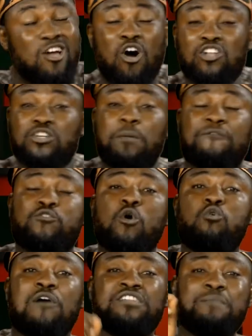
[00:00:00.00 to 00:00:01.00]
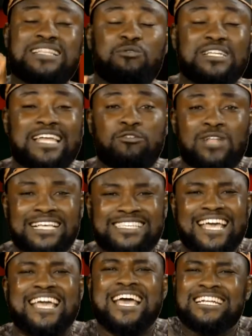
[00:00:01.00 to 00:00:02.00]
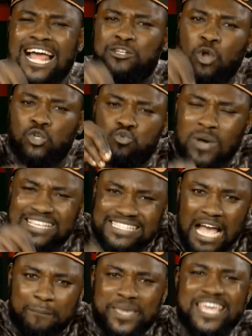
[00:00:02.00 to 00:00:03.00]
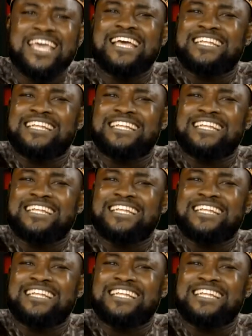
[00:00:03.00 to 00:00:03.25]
On top of Koko of the Matter, they tell you now say, now those when sabi,